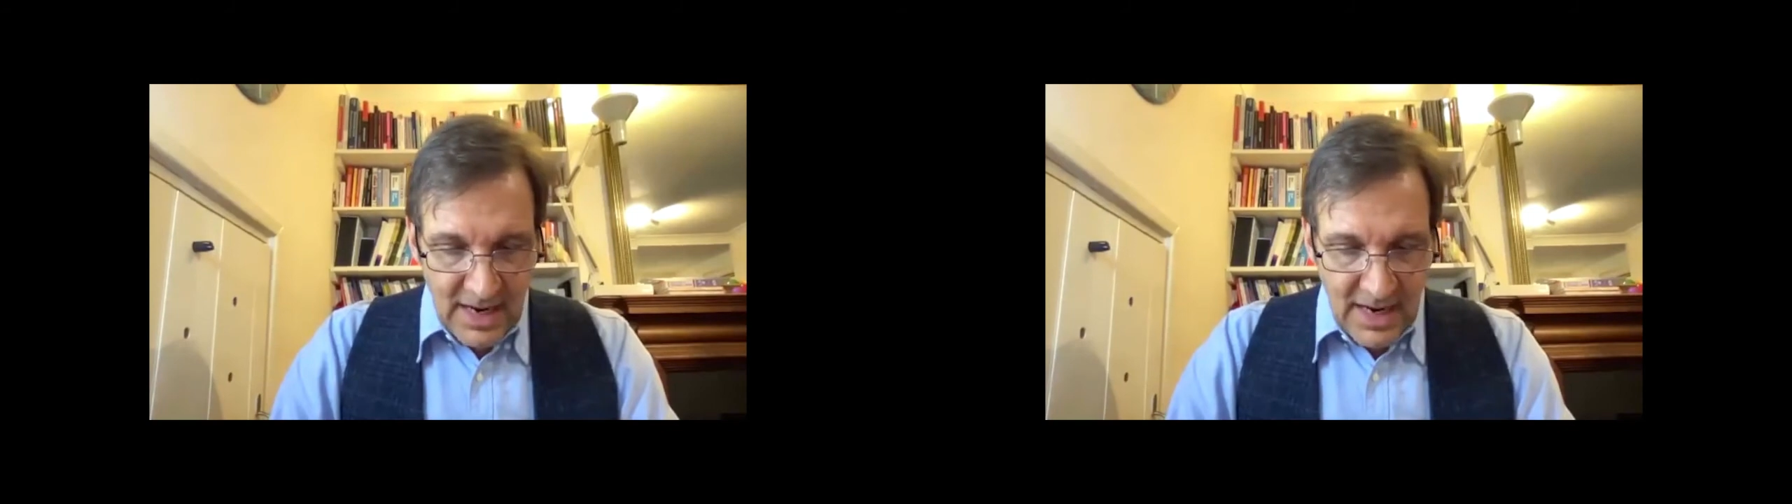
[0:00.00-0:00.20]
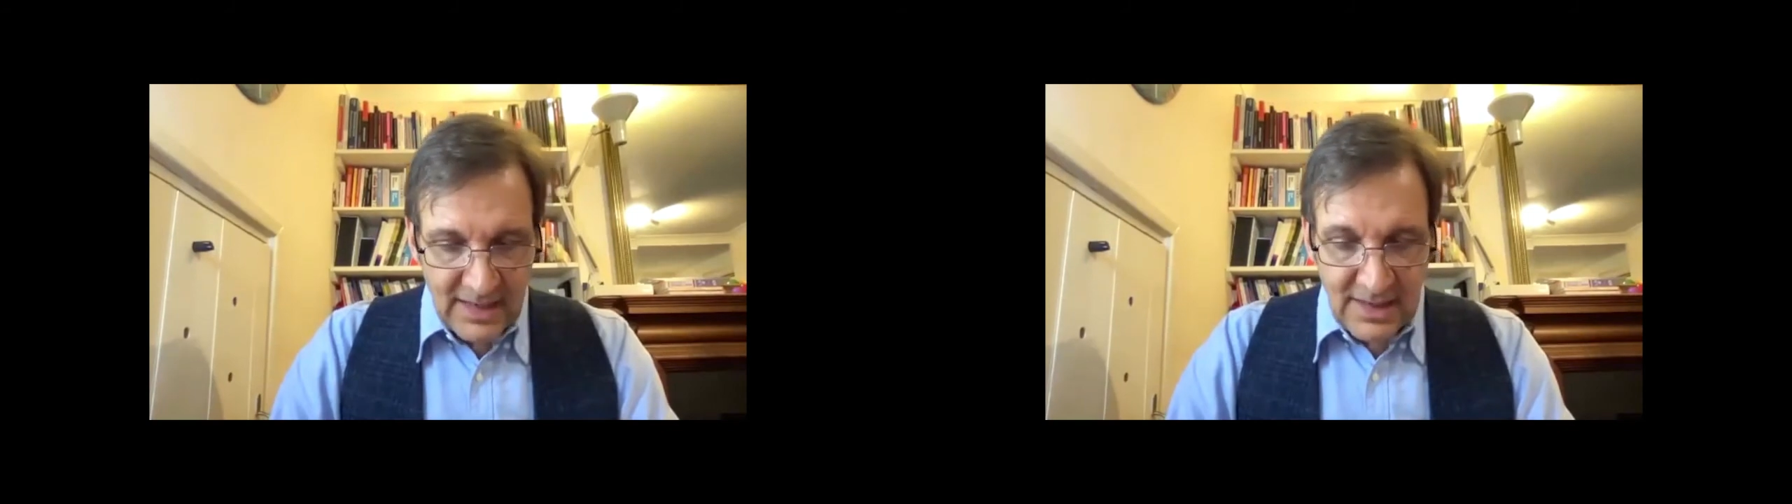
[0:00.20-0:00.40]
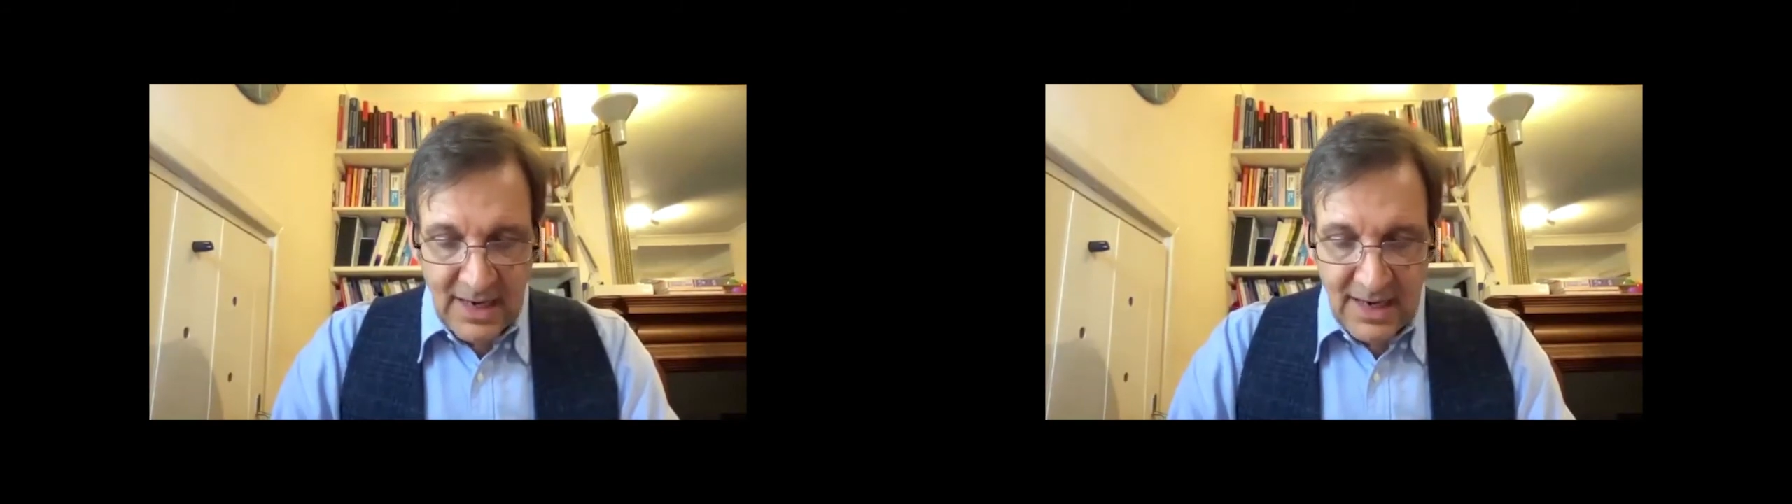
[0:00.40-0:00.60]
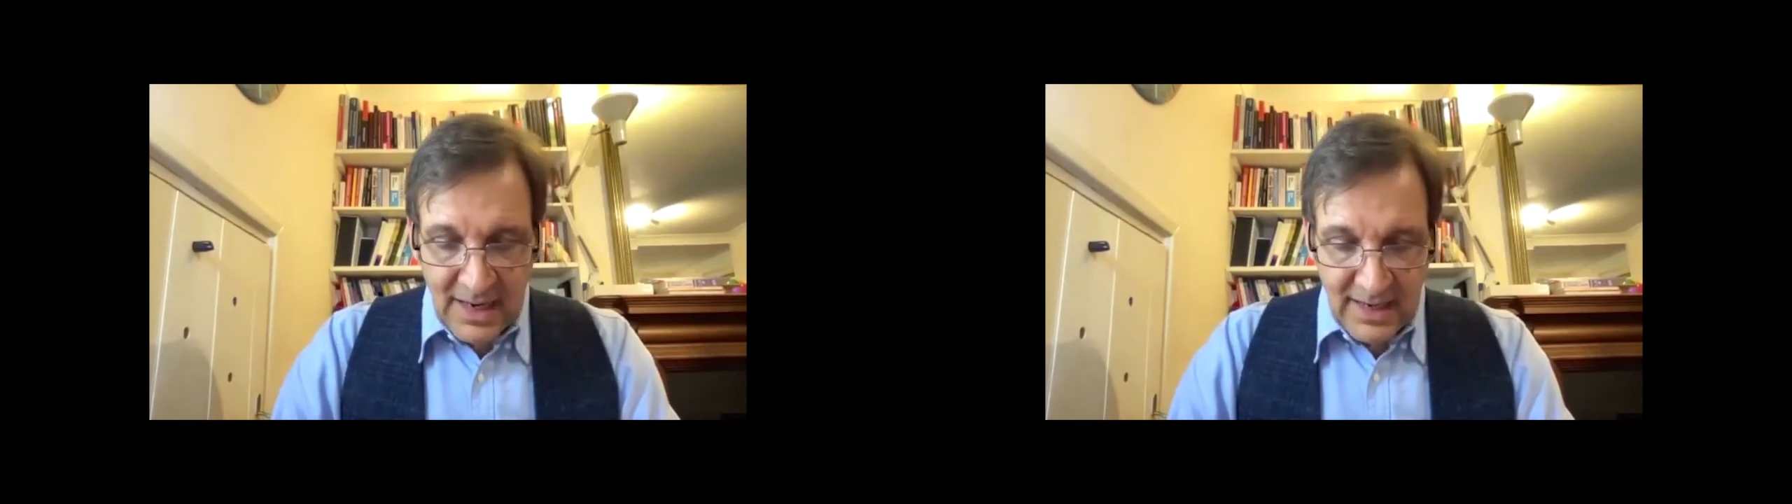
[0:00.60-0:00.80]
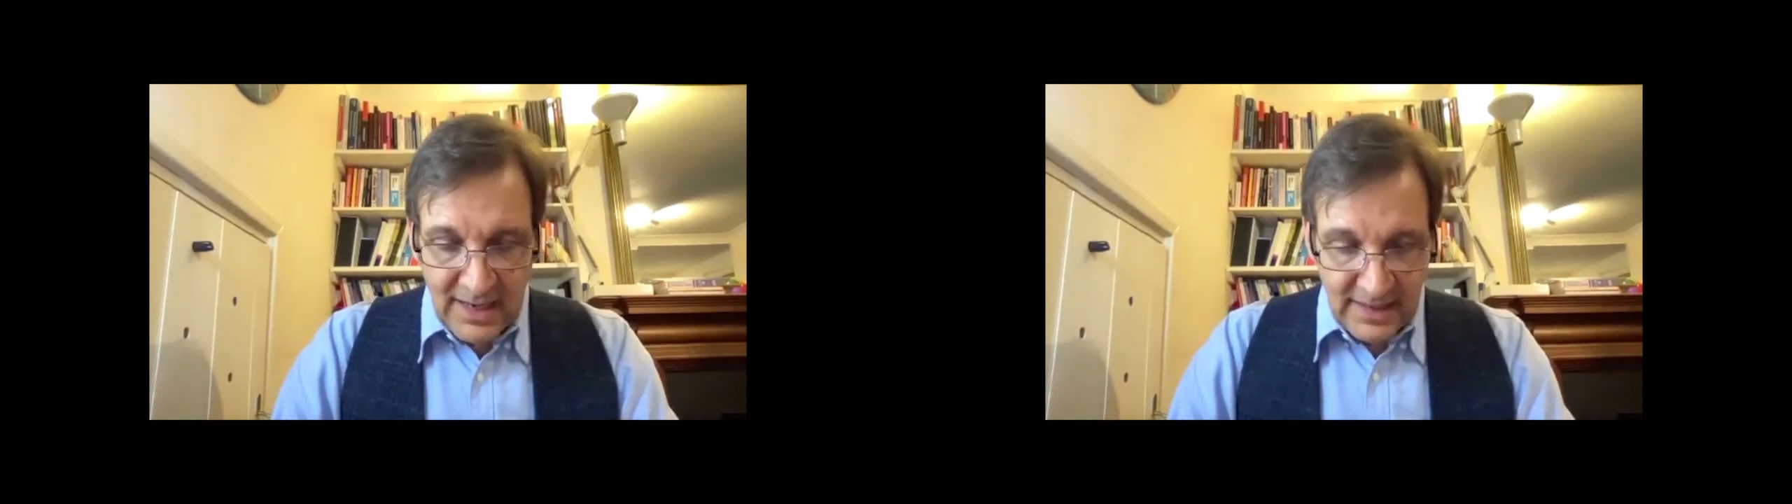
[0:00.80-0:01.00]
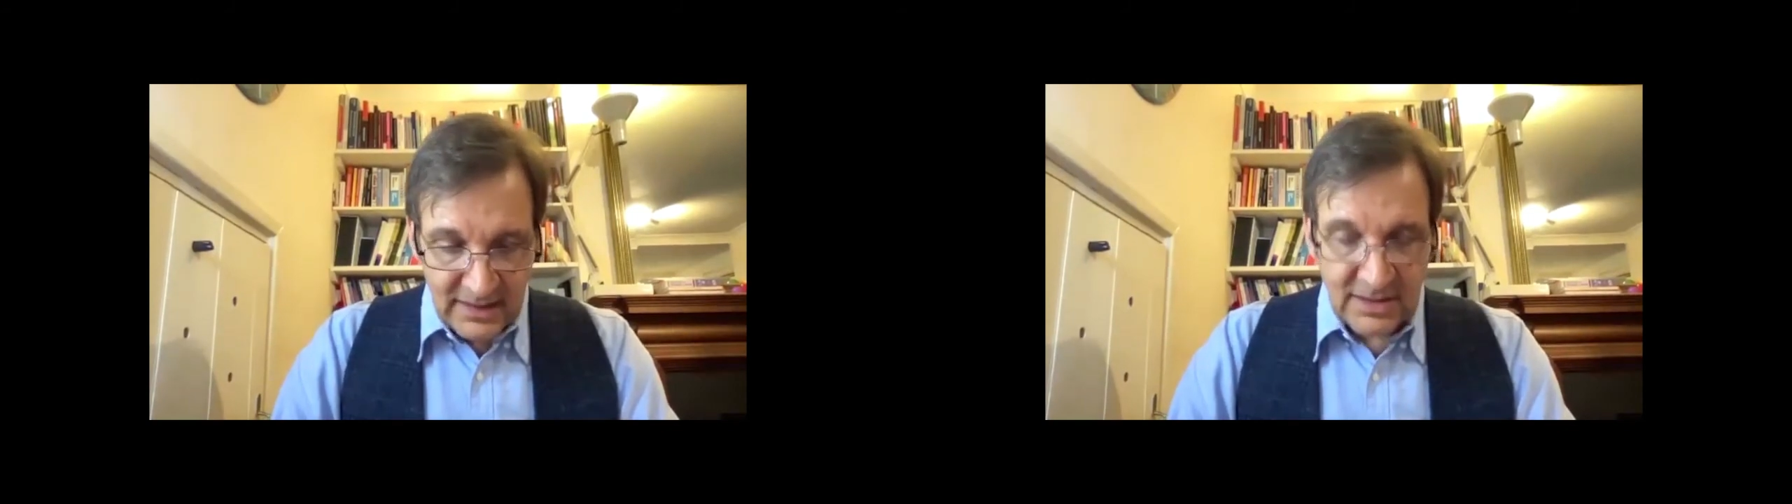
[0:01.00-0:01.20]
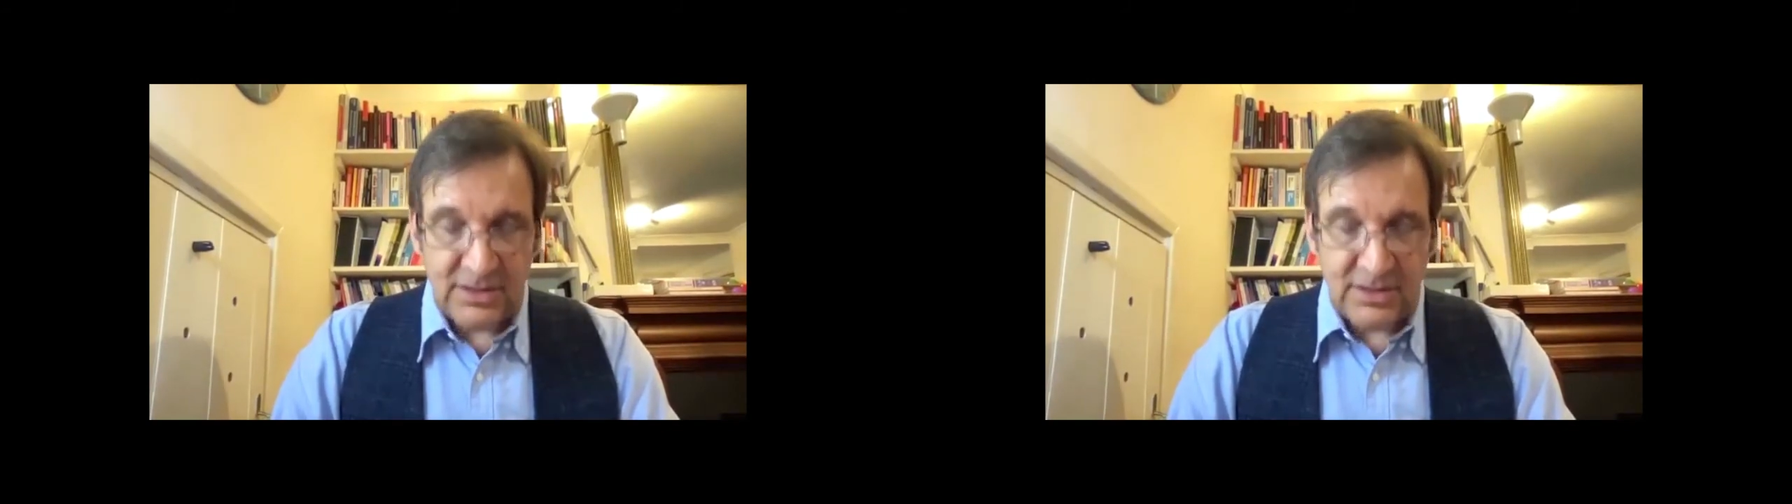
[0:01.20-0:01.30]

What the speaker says: I liken it